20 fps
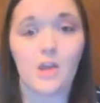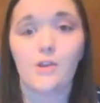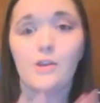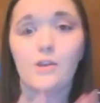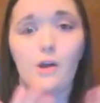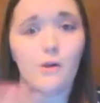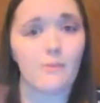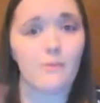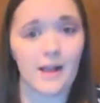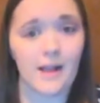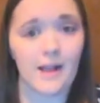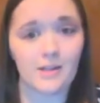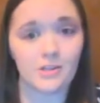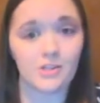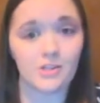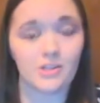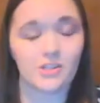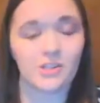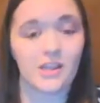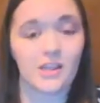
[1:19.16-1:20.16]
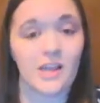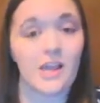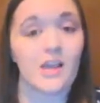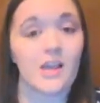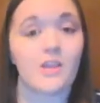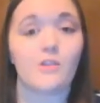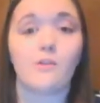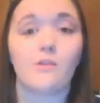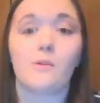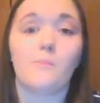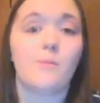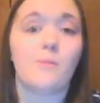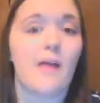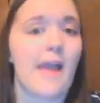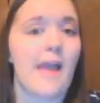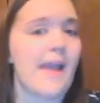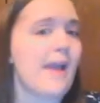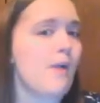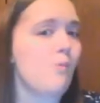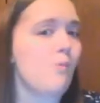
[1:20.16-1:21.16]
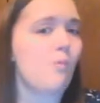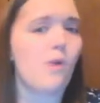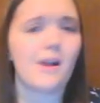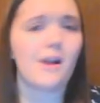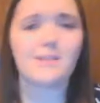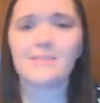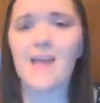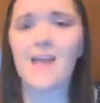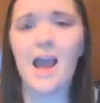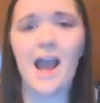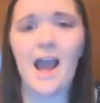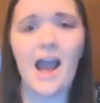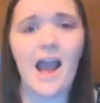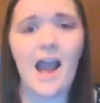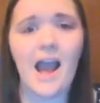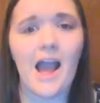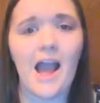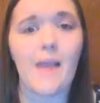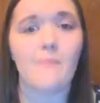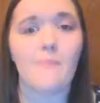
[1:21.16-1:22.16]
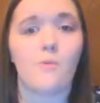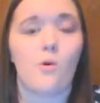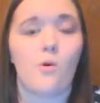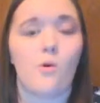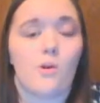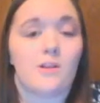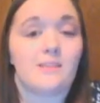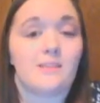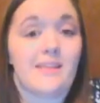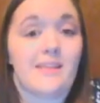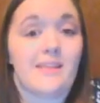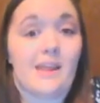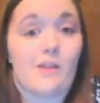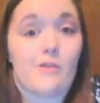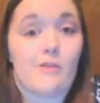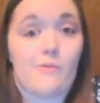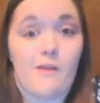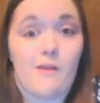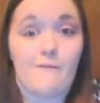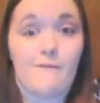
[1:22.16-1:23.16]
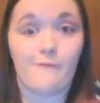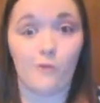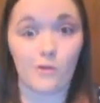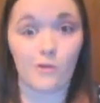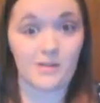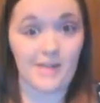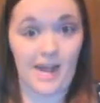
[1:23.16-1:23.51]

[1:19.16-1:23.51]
No rush. You can play it one time or sing through it 4